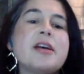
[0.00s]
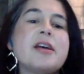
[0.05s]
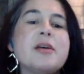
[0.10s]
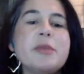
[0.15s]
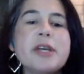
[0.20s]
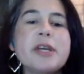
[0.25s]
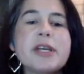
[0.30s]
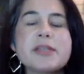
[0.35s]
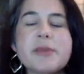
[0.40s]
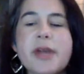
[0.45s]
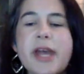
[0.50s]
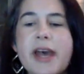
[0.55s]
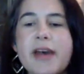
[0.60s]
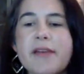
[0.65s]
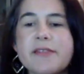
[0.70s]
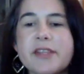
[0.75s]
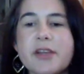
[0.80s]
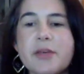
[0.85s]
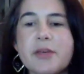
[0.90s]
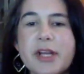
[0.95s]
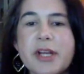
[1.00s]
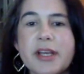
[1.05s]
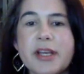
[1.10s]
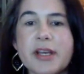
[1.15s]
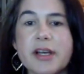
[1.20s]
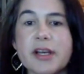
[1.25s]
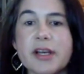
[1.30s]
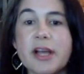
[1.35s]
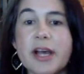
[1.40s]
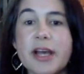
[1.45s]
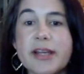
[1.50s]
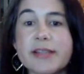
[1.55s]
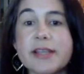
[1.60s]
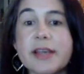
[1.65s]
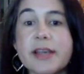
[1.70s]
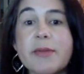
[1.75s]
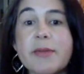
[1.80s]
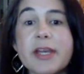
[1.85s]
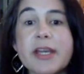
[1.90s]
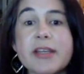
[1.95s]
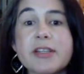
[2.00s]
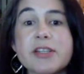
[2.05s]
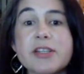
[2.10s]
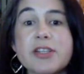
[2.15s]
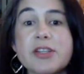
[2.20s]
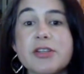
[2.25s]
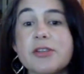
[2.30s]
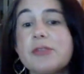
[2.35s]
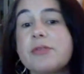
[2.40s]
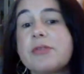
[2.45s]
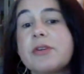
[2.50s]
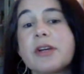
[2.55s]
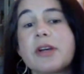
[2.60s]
because we have so many clients coming in to